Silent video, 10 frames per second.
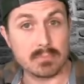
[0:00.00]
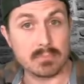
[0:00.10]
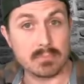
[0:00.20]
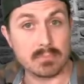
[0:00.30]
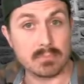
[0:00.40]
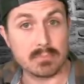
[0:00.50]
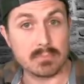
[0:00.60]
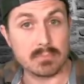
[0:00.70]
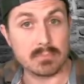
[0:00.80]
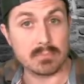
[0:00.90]

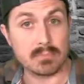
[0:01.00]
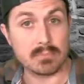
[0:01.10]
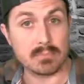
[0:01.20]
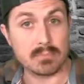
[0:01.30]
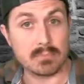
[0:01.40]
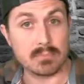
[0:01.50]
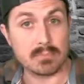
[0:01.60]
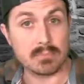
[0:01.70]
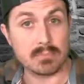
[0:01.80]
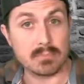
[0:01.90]

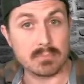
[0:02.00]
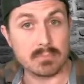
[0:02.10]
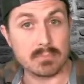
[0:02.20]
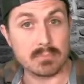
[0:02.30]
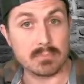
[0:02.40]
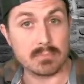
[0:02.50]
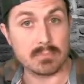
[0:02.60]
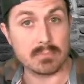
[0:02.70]
(not speaking)